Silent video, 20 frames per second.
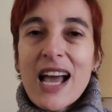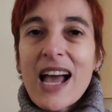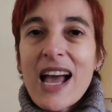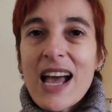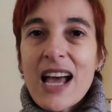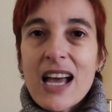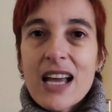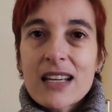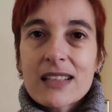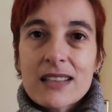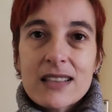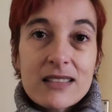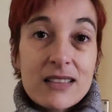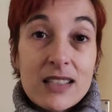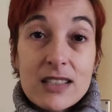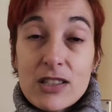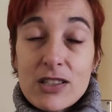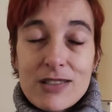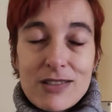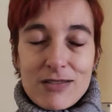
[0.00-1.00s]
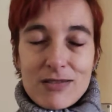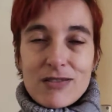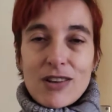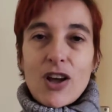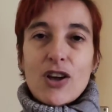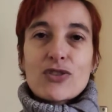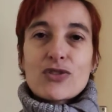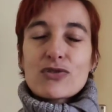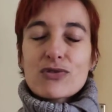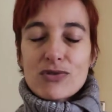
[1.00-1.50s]
and that's
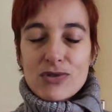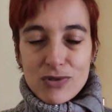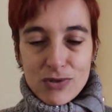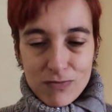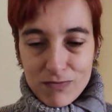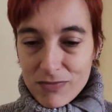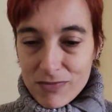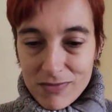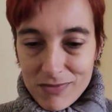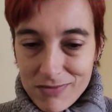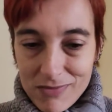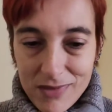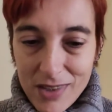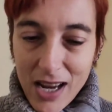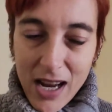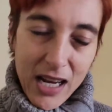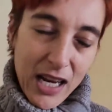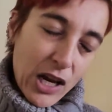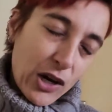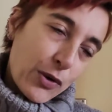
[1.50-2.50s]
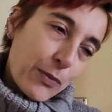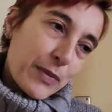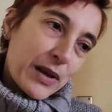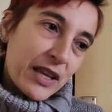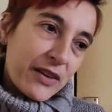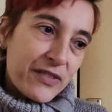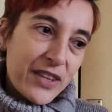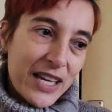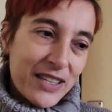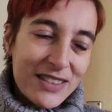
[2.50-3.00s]
not, I cannot
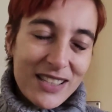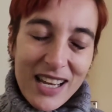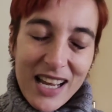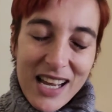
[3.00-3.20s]
believe that.